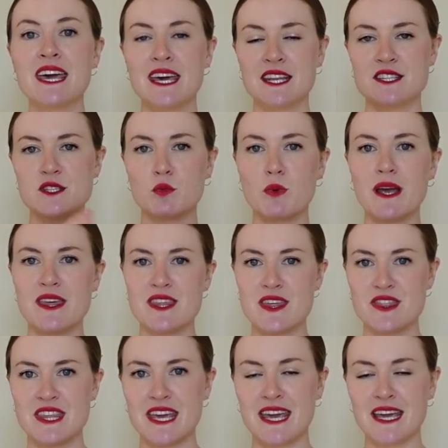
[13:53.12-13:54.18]
and it's the way
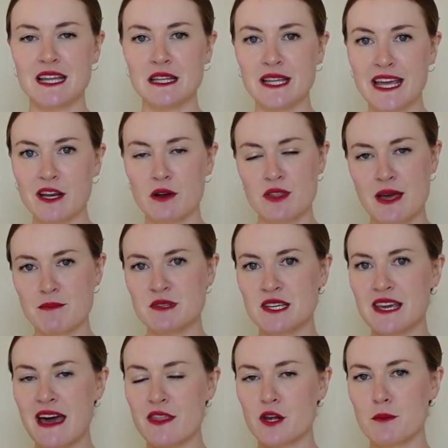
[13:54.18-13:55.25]
that they layer them
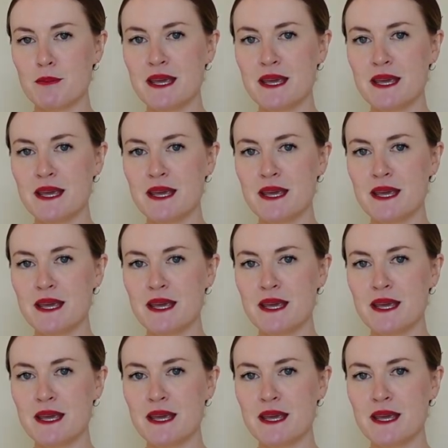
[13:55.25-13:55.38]
together,